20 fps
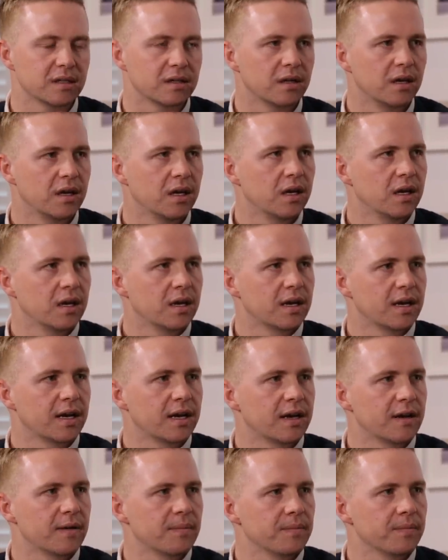And
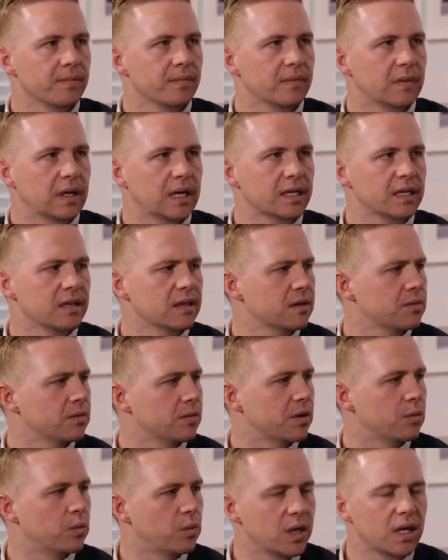um, I think the,
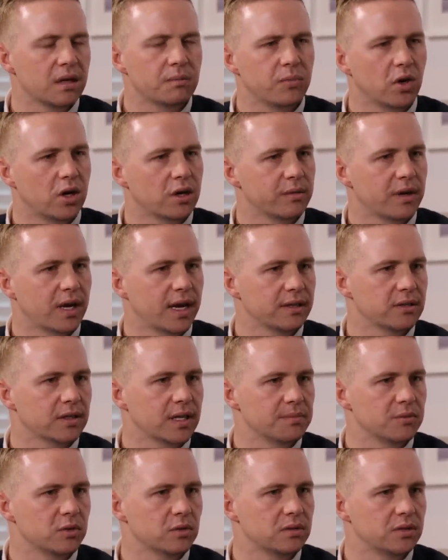the weird part where I had to
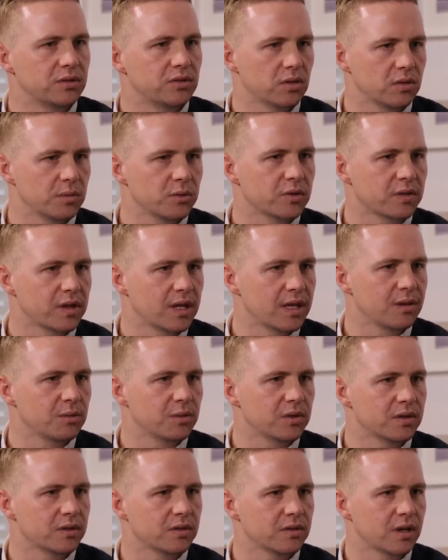come to terms with that
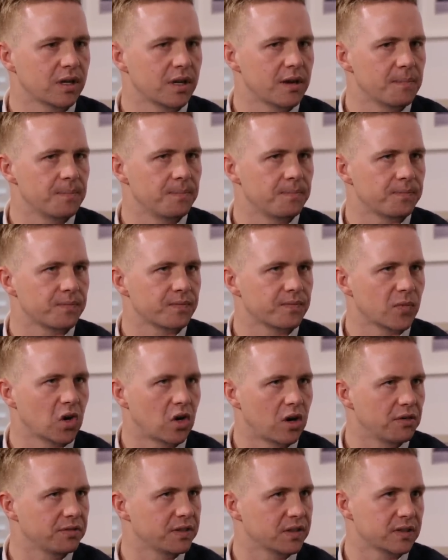was um,
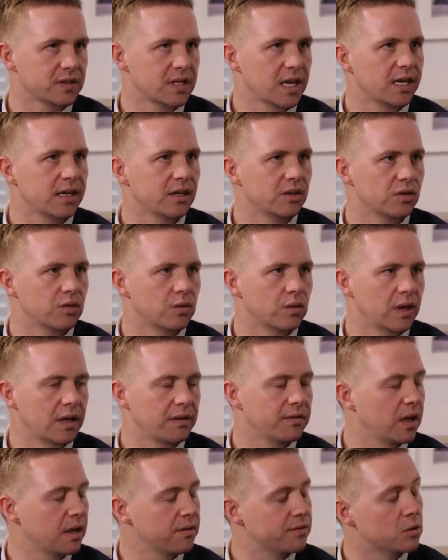after studying or
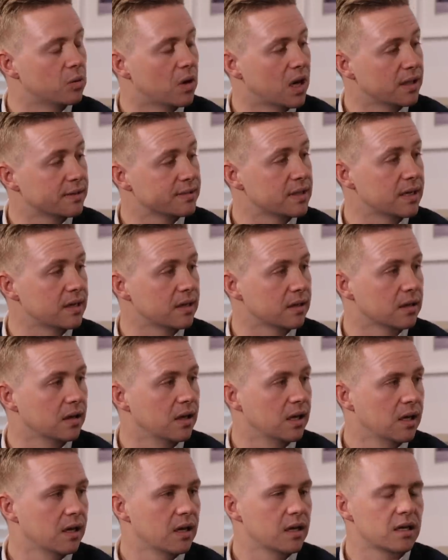e even while studying,
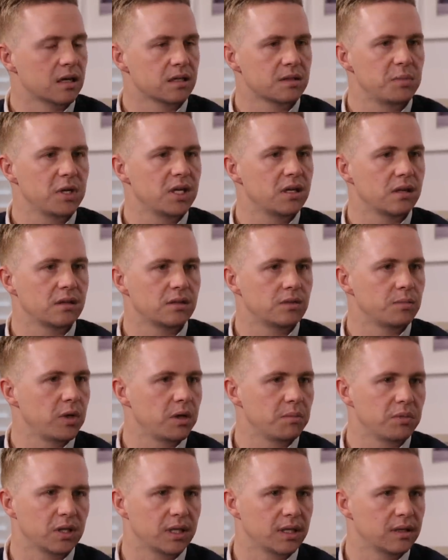uh, speaking to
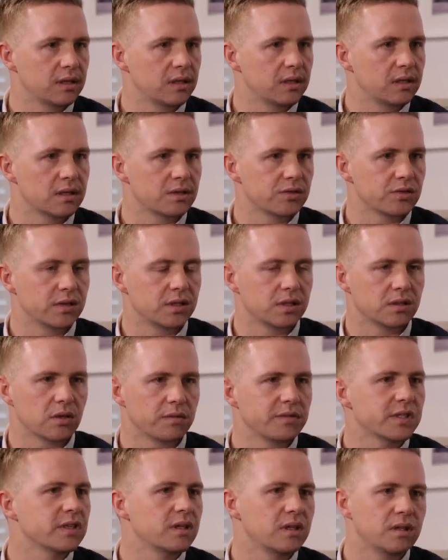people in the industries,
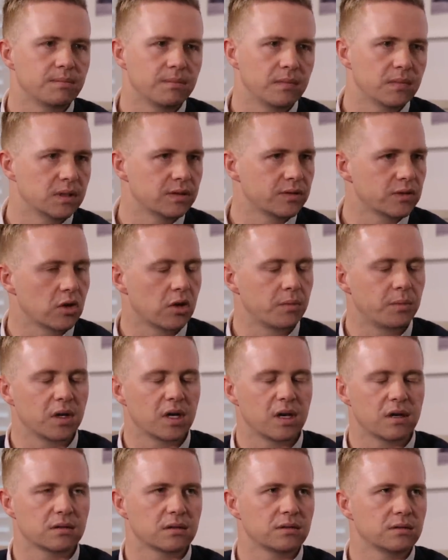obviously
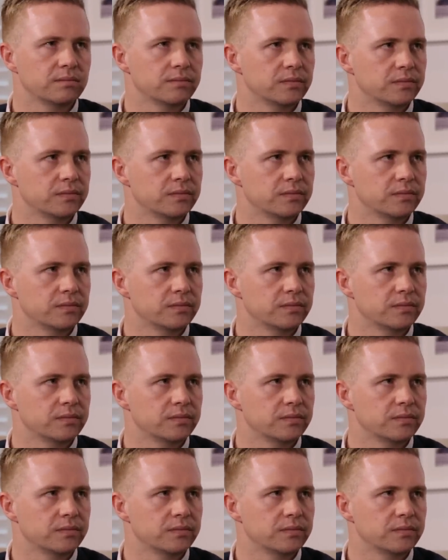scoping out